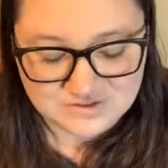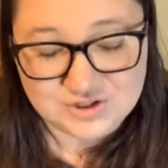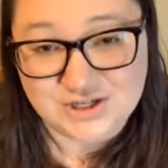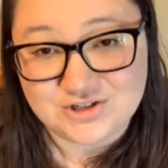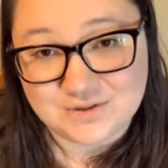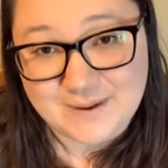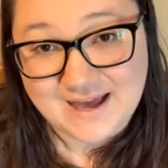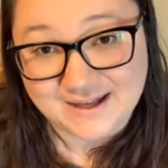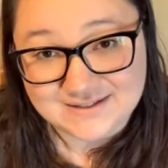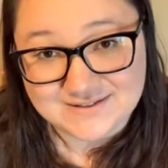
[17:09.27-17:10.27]
Changing
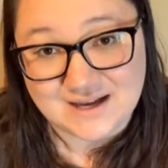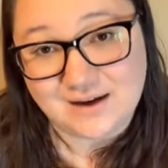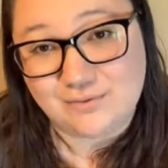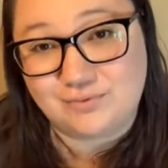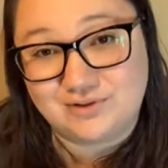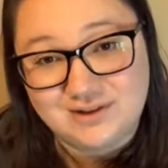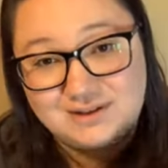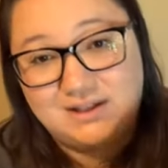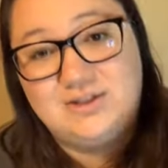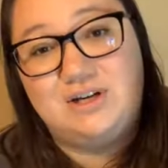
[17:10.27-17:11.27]
pads, I really
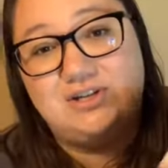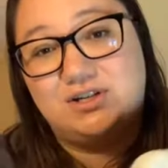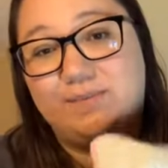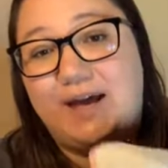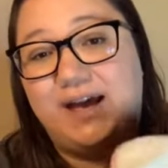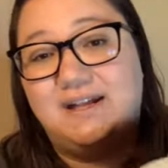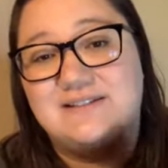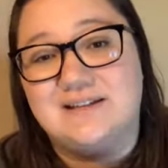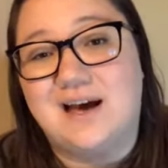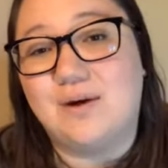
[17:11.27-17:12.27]
like changing
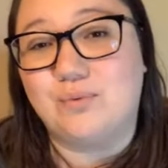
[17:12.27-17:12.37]
pads.